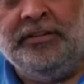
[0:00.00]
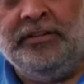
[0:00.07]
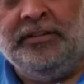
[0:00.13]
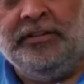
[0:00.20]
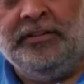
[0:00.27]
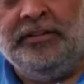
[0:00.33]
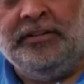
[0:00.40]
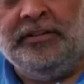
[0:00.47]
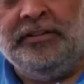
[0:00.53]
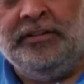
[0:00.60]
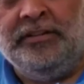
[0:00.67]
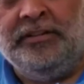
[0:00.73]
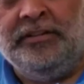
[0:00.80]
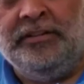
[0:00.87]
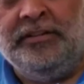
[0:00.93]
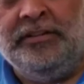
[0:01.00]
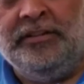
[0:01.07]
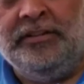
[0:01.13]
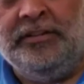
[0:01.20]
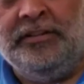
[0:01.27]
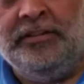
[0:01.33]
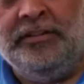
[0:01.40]

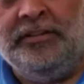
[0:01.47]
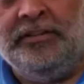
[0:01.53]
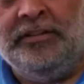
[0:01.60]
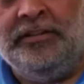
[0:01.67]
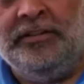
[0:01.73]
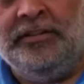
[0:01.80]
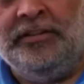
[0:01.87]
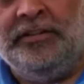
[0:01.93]
Nothing is said.